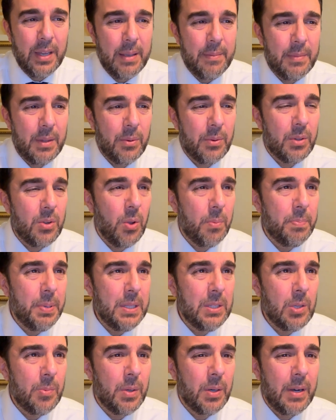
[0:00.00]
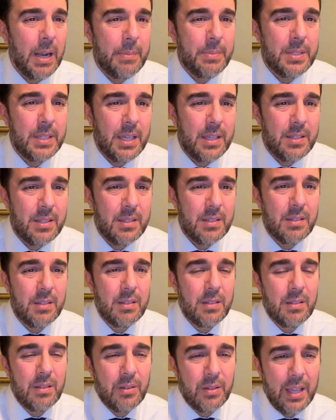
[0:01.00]
They were called Pitom and Ramses.
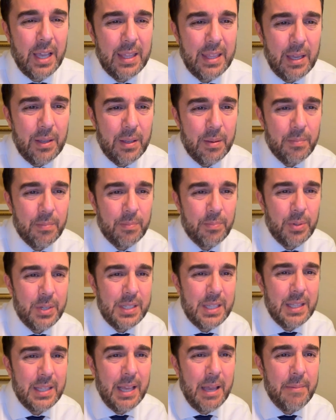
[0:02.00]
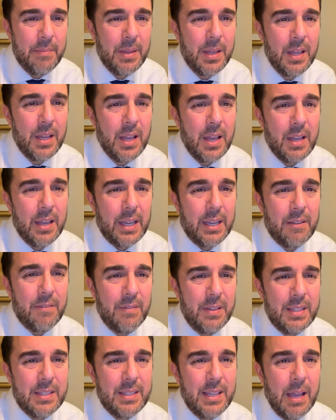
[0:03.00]
Okay, they imprisoned them and
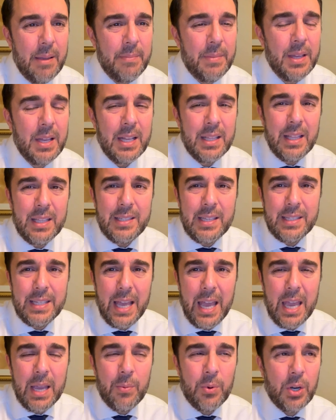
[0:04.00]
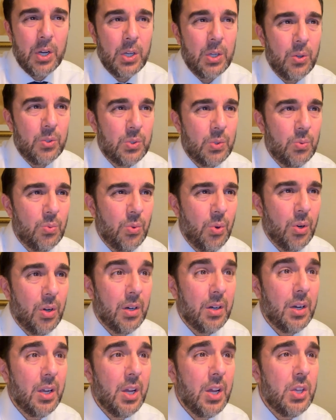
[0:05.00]
convinced them that says, "Hey, we're going to go into
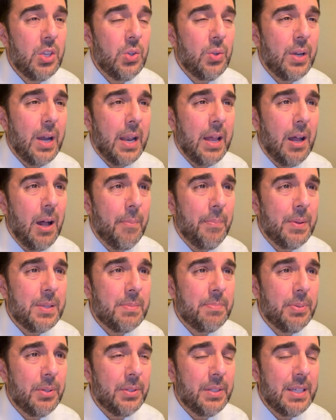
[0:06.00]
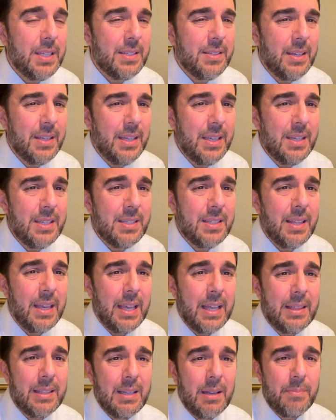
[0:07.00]
war. You got to help us build these cities." They
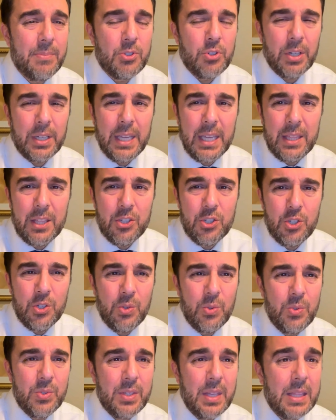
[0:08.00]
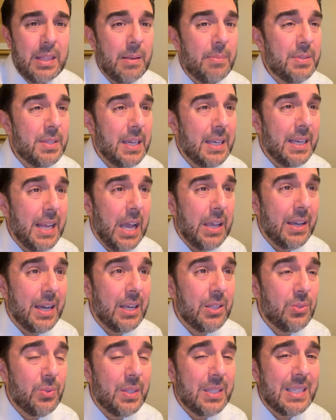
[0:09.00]
ended up tricking the Jews. They ended up saying, "Now you got
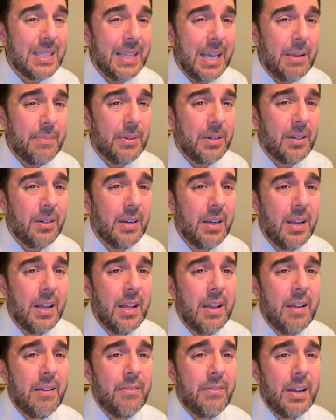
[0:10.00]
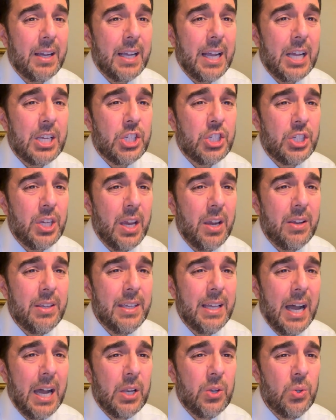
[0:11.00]
to do this labor." Vakasher
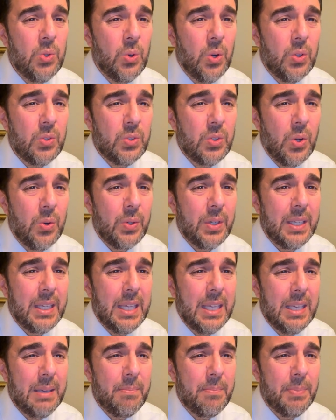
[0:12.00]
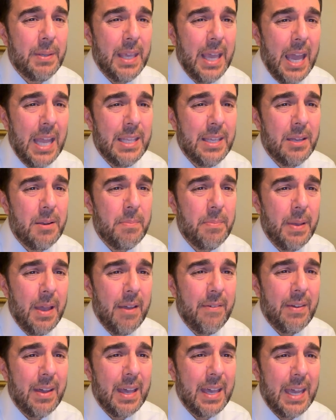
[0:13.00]
ya'anu oto ki ken yirbeh
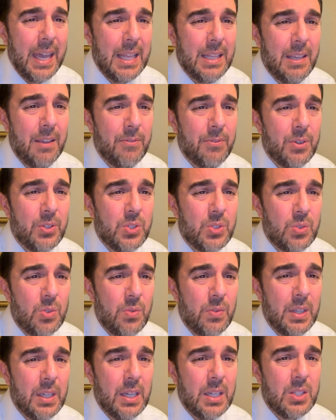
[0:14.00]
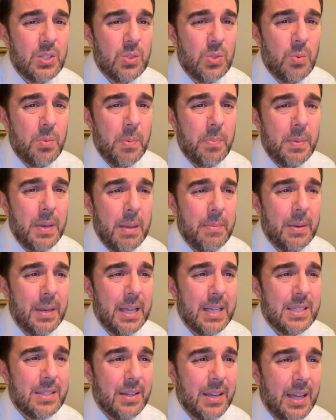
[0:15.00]
v'chen yifritzu v'yikatzu mipnei b'nei
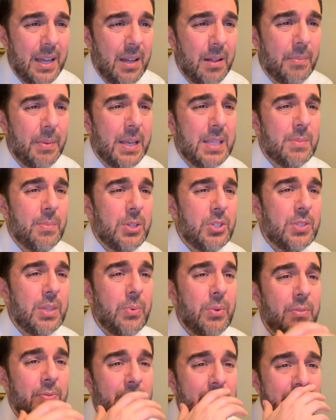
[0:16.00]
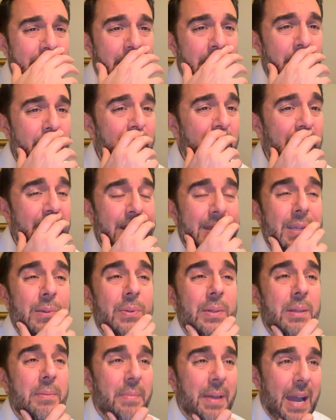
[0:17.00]
Israel. But as much as they would afflict them, didn't
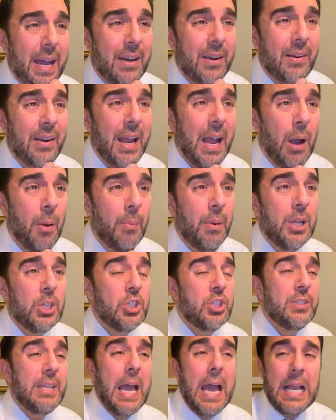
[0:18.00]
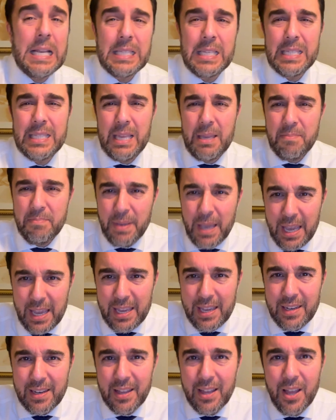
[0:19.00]
really matter how much taxes they
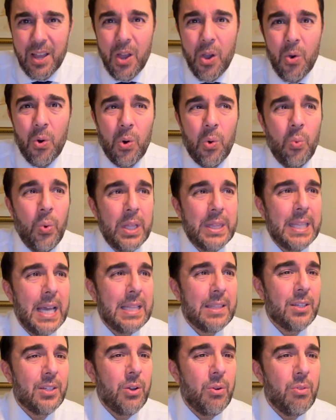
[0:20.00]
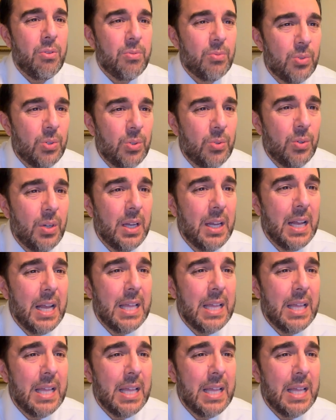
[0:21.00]
paid or what they had to go through.